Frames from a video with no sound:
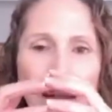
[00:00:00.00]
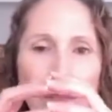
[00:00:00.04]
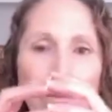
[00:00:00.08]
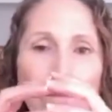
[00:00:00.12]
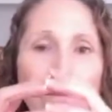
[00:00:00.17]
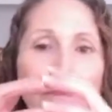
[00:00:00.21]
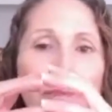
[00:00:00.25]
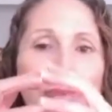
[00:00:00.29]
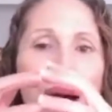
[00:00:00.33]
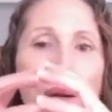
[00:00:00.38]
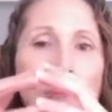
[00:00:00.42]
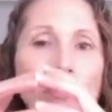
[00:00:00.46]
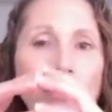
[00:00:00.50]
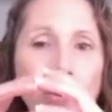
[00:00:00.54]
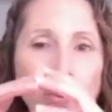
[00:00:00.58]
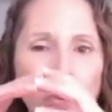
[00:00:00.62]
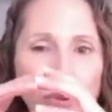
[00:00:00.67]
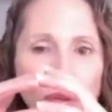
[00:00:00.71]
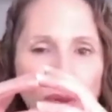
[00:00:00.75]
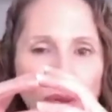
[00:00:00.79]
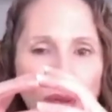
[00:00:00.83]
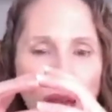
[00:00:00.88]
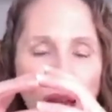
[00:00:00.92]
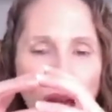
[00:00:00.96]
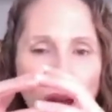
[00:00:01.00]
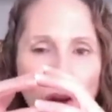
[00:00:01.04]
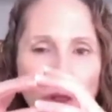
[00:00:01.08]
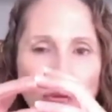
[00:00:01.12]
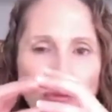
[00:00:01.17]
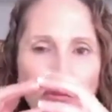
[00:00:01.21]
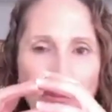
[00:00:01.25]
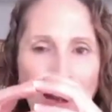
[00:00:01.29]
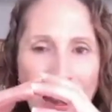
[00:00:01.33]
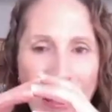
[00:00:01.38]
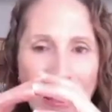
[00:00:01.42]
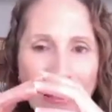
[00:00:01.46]
bubble
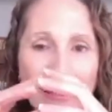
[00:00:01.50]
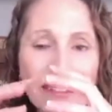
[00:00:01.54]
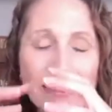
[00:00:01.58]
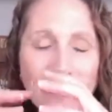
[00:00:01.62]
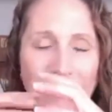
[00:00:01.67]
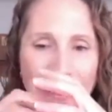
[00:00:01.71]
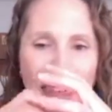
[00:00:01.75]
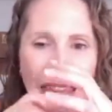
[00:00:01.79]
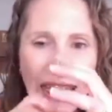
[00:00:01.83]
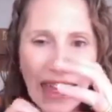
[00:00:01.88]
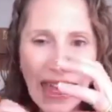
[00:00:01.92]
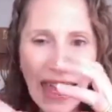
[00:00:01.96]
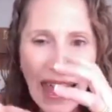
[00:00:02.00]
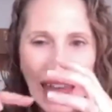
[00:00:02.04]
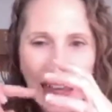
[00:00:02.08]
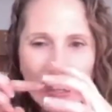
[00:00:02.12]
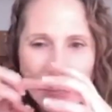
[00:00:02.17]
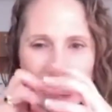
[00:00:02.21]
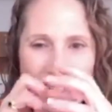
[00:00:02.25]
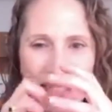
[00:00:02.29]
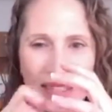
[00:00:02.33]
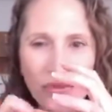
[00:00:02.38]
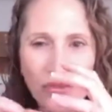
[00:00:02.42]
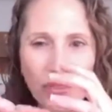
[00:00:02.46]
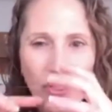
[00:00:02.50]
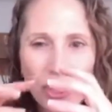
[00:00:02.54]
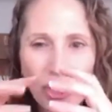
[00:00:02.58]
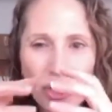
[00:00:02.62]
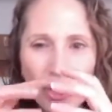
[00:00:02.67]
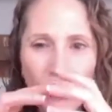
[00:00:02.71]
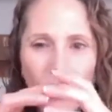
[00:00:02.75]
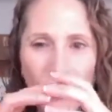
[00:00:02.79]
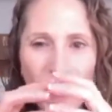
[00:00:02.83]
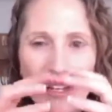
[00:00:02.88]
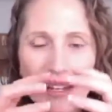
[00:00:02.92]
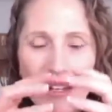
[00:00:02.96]
around their active
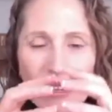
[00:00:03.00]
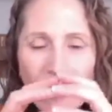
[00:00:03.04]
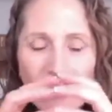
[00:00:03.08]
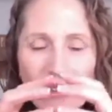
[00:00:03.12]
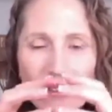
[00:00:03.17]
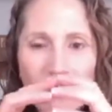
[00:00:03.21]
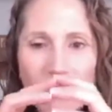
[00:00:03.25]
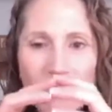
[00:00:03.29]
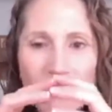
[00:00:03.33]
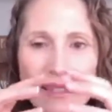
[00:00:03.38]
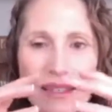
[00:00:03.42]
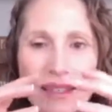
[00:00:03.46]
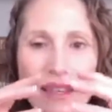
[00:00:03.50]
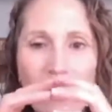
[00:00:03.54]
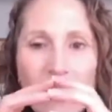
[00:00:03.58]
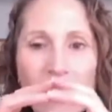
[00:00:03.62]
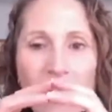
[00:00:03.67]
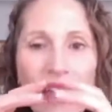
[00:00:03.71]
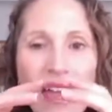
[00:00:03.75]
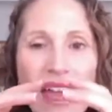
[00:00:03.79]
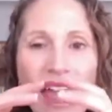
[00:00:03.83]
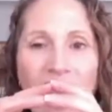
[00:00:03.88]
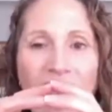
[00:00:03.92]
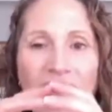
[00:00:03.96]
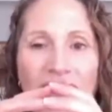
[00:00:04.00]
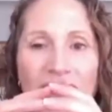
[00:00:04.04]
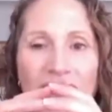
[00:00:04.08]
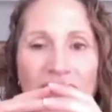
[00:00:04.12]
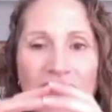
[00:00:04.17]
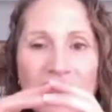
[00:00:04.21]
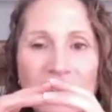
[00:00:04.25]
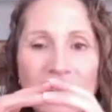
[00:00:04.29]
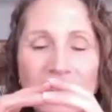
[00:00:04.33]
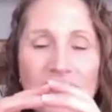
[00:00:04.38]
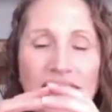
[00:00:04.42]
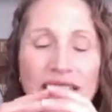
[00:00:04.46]
ingredients.
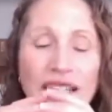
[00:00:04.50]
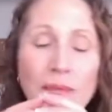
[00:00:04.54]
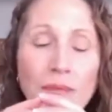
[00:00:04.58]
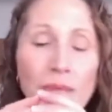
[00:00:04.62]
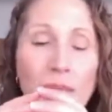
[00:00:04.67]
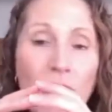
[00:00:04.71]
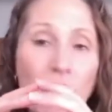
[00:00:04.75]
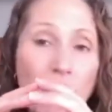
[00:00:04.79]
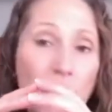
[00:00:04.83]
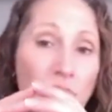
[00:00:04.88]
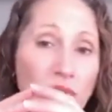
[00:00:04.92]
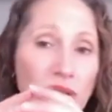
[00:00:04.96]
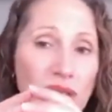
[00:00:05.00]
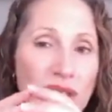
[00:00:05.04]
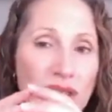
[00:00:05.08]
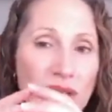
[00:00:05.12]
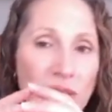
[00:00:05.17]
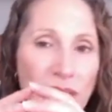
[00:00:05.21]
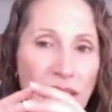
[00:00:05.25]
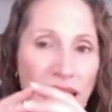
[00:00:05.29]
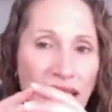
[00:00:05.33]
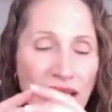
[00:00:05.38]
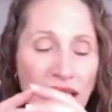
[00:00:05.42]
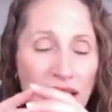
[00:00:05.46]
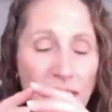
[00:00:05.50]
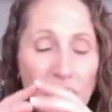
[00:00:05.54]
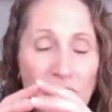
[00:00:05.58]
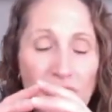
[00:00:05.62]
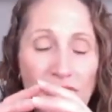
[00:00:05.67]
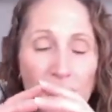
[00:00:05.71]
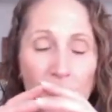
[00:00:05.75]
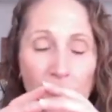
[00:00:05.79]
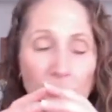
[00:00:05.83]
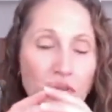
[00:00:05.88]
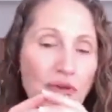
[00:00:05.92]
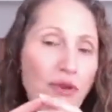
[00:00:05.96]
And this bubble is made up
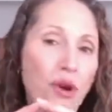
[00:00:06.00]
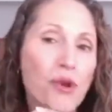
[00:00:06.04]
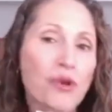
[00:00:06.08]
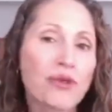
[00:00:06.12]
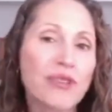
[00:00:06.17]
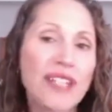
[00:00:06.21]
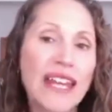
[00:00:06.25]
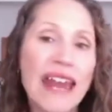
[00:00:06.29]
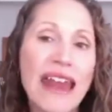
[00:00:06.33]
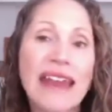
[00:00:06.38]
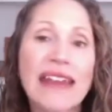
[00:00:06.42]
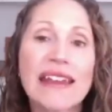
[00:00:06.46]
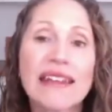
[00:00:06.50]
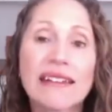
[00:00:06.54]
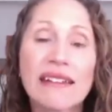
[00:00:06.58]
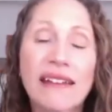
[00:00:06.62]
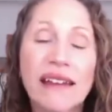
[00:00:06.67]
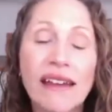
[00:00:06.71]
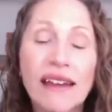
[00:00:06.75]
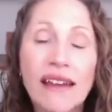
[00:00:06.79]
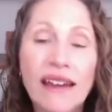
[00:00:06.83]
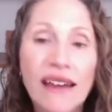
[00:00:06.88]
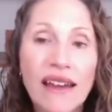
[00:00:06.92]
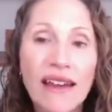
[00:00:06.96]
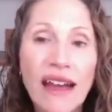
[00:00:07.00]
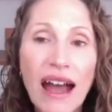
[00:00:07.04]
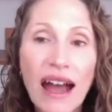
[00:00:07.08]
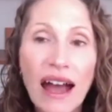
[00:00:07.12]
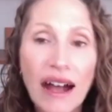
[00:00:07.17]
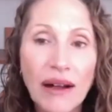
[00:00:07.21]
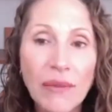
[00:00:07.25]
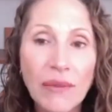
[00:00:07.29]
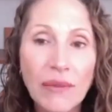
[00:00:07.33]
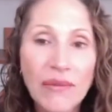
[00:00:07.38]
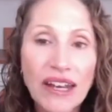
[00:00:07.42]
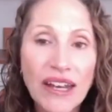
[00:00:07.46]
of a protein
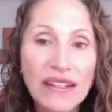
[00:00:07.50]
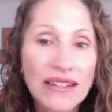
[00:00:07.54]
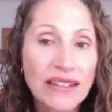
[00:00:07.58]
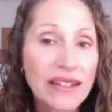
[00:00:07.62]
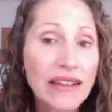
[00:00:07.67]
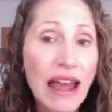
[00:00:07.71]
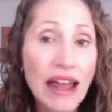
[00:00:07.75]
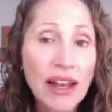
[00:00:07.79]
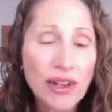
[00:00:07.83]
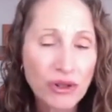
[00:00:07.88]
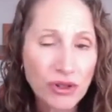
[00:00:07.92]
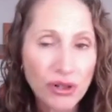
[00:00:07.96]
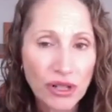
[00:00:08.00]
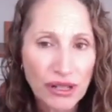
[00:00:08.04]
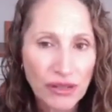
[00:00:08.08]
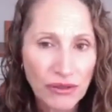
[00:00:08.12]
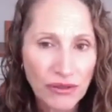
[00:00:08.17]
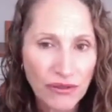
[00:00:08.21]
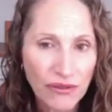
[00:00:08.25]
that is naturally